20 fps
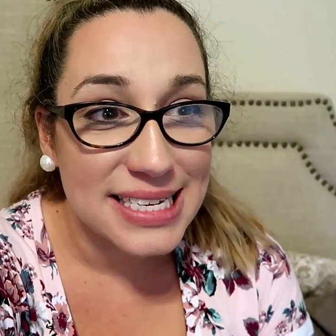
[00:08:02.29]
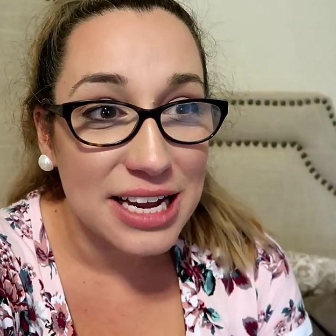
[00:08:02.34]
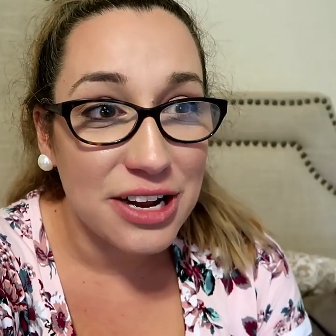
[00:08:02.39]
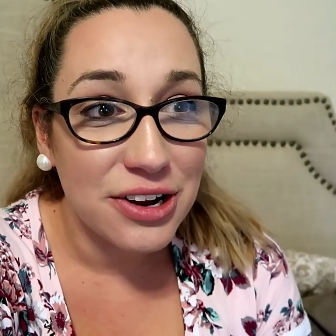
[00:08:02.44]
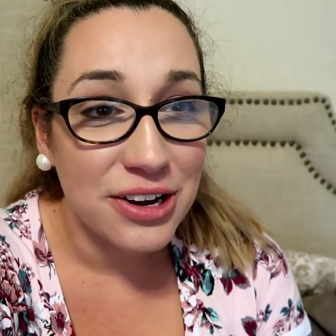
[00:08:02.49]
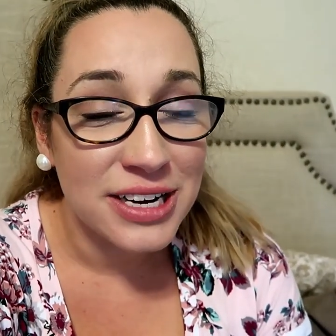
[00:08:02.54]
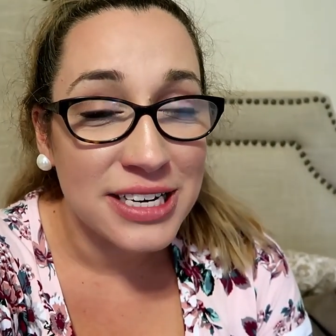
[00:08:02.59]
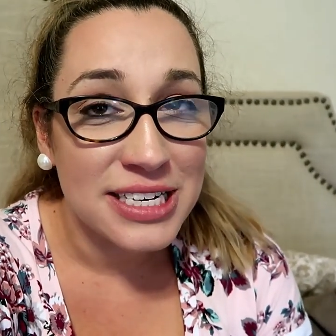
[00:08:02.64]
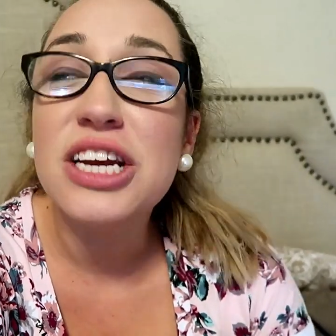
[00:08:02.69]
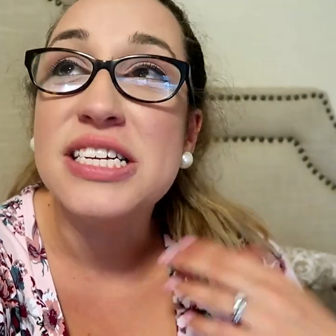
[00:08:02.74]
that
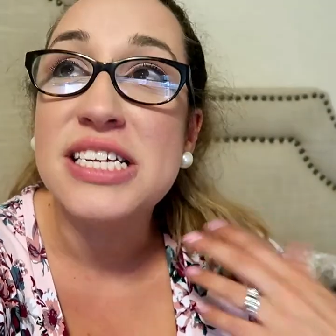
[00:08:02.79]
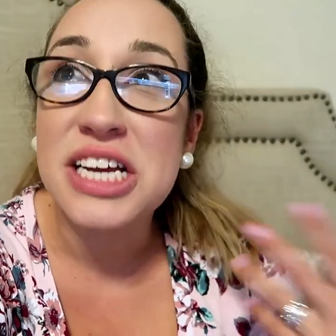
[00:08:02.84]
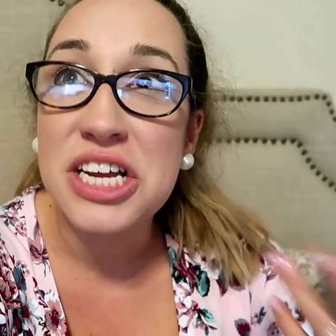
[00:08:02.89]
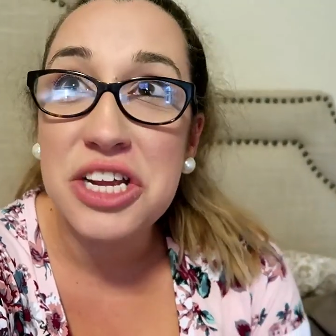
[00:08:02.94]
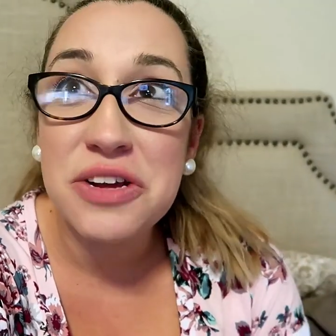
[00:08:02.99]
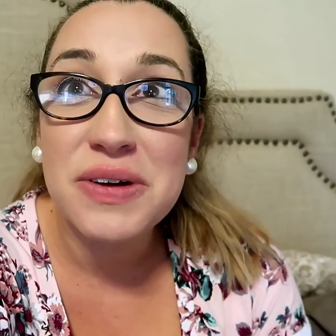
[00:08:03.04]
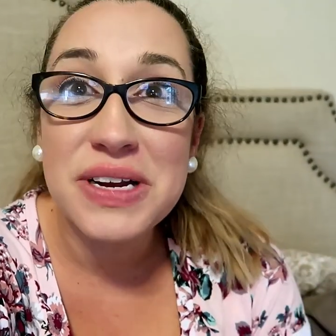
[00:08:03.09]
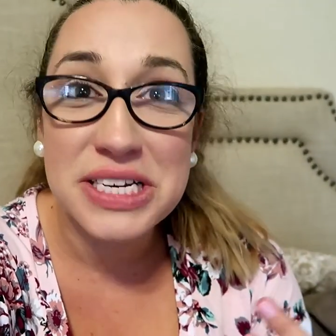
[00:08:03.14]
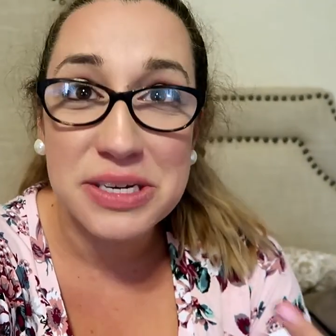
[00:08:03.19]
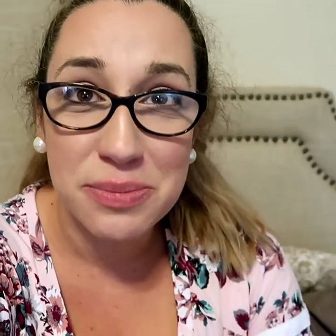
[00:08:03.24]
you're
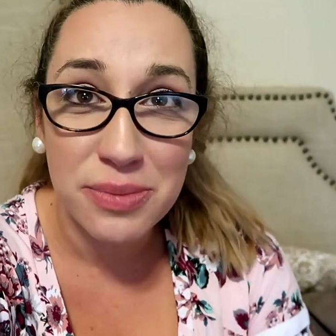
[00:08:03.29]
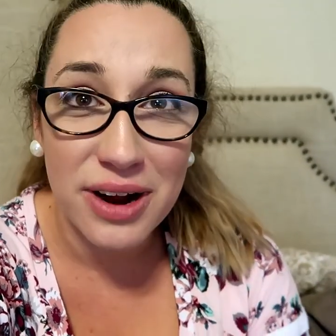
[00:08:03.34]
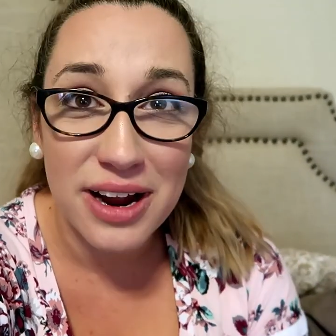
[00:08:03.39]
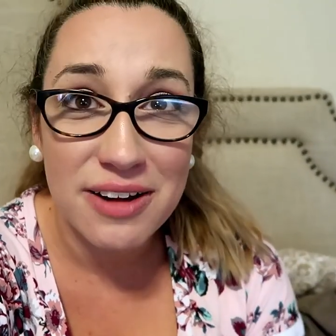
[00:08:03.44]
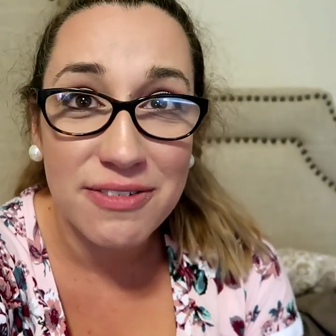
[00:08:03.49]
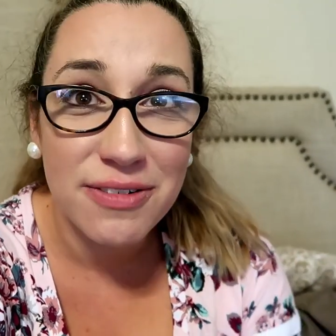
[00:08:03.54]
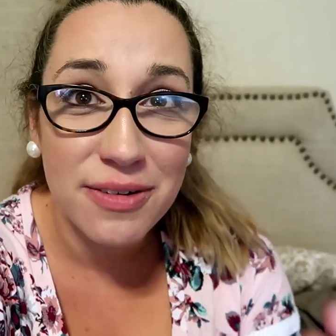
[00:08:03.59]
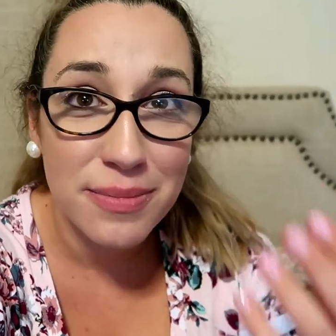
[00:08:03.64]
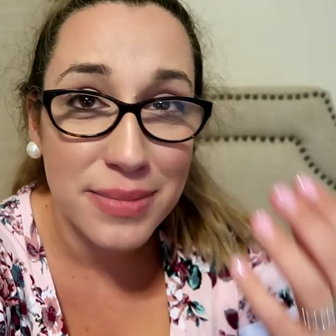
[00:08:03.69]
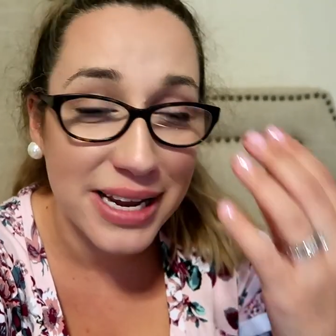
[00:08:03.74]
continuing to pray
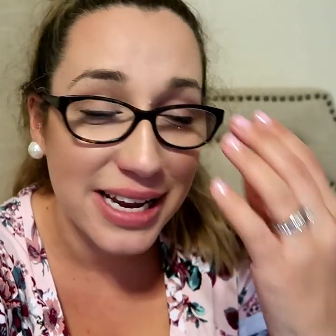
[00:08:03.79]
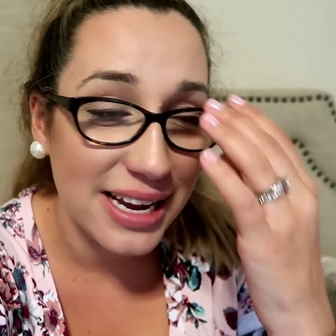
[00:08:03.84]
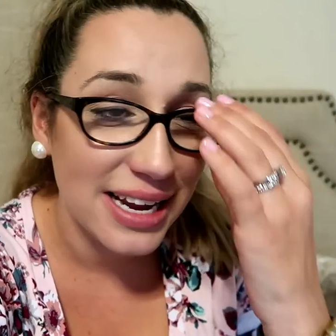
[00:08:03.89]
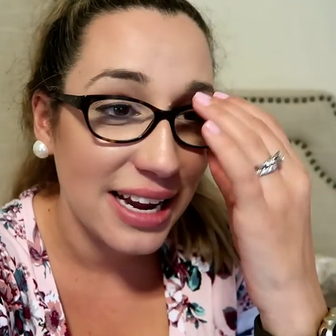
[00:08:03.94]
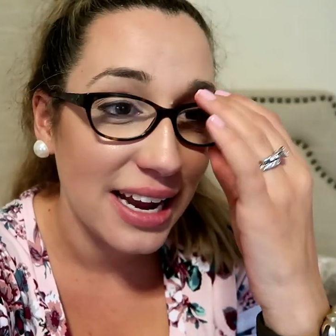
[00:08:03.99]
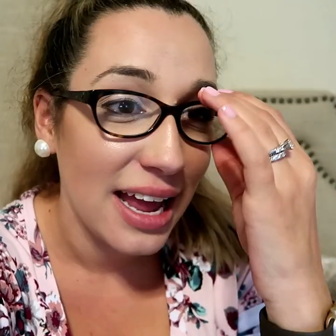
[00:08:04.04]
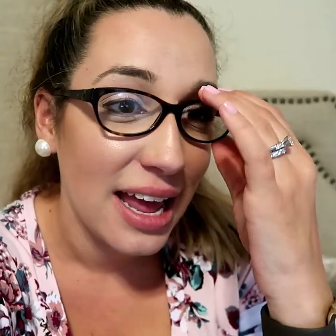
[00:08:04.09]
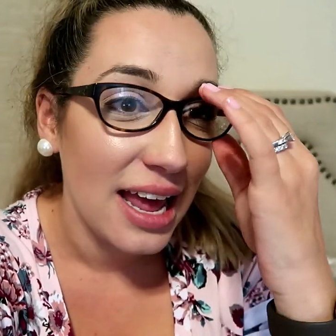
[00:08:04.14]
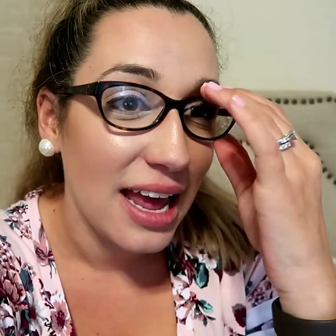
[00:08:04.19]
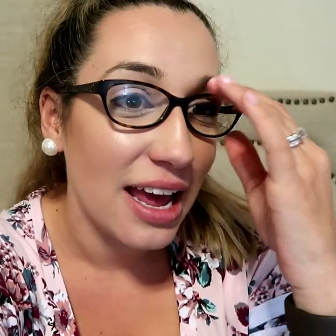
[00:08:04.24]
for
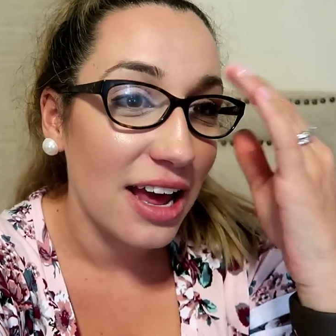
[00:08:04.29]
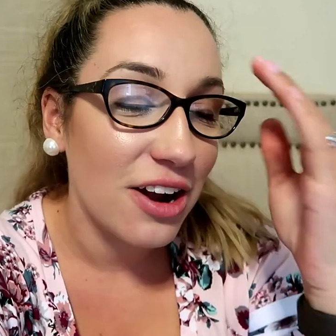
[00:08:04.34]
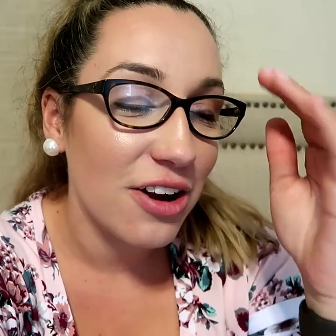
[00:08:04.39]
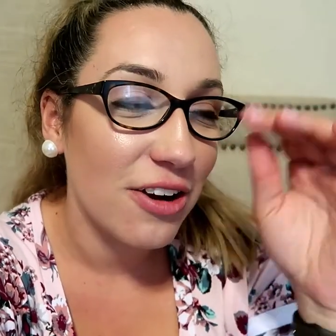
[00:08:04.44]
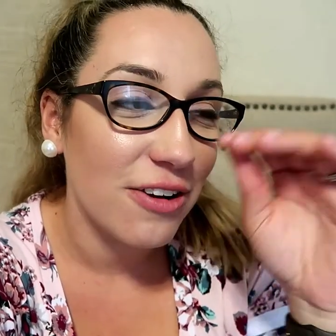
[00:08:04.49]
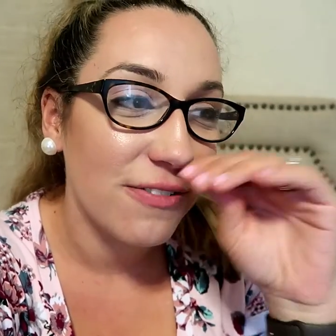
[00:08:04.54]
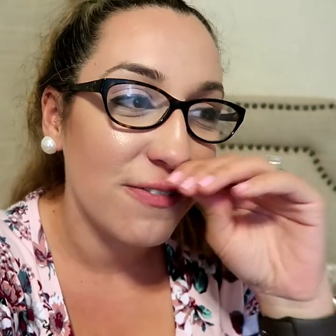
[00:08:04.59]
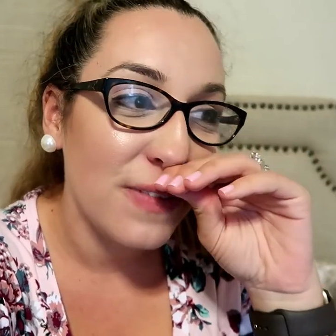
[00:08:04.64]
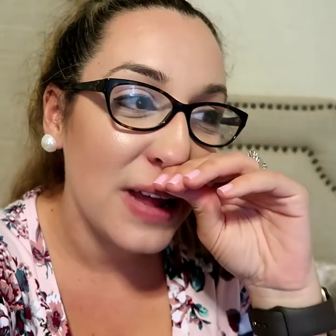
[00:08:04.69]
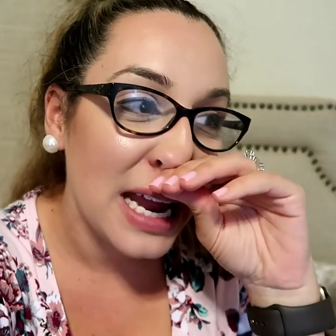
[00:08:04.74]
me and
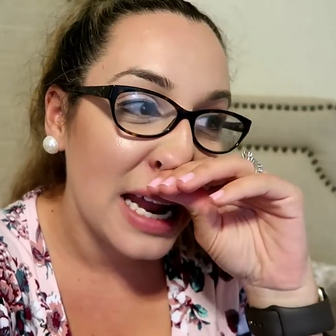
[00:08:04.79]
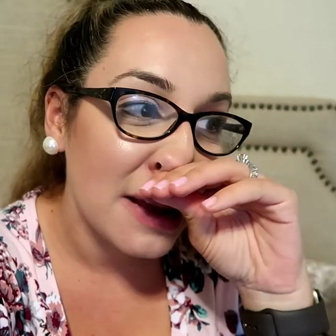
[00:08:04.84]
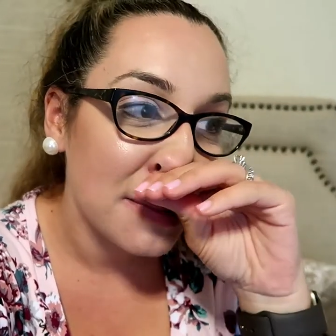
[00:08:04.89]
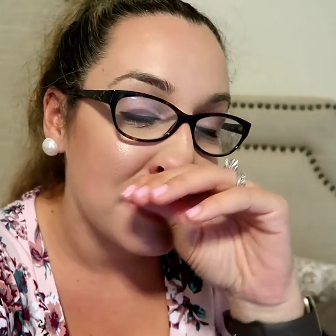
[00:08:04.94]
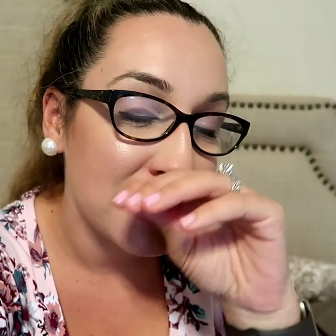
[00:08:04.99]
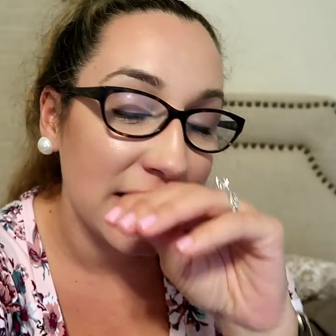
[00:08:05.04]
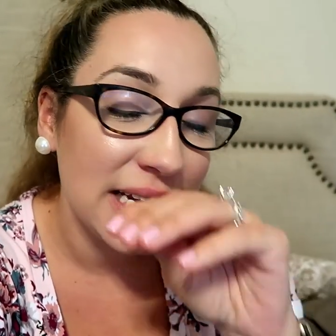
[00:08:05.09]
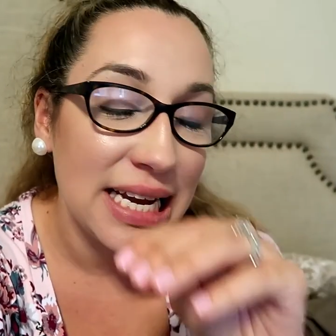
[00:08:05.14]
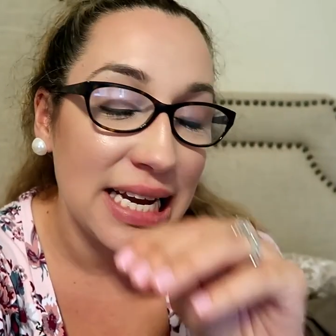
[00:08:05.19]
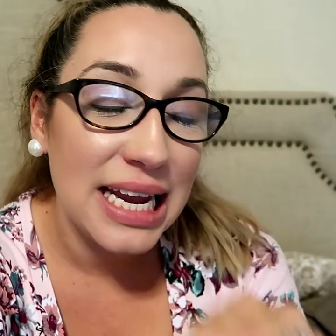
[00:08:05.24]
our
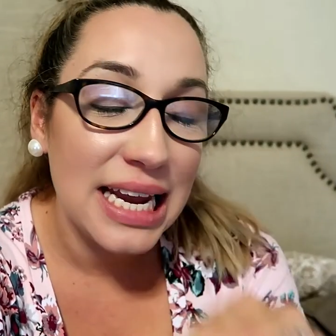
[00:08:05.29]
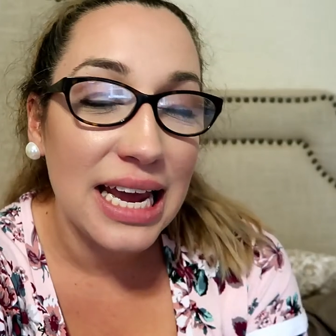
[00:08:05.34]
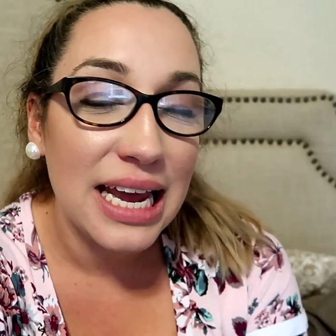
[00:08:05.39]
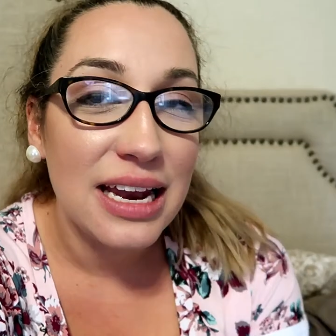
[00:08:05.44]
family.